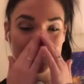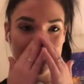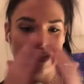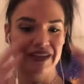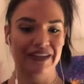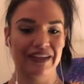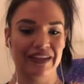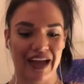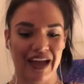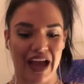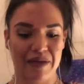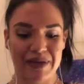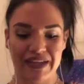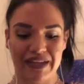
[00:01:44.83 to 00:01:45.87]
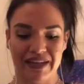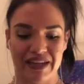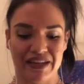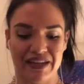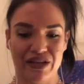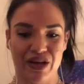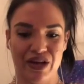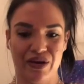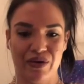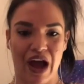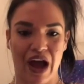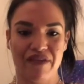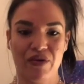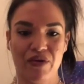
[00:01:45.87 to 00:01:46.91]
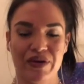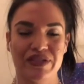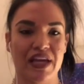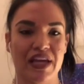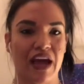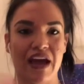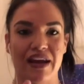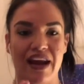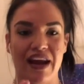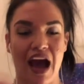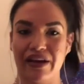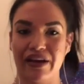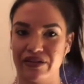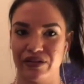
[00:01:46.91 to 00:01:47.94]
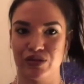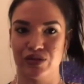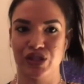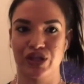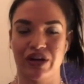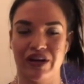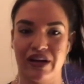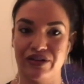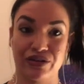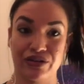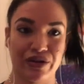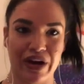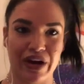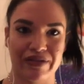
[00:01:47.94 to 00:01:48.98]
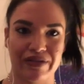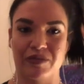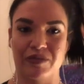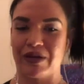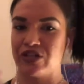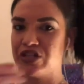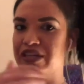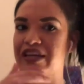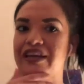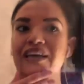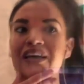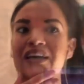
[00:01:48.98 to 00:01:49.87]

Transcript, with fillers: Well, I mean, you know, I've always like had an eye on Lucha Underground, especially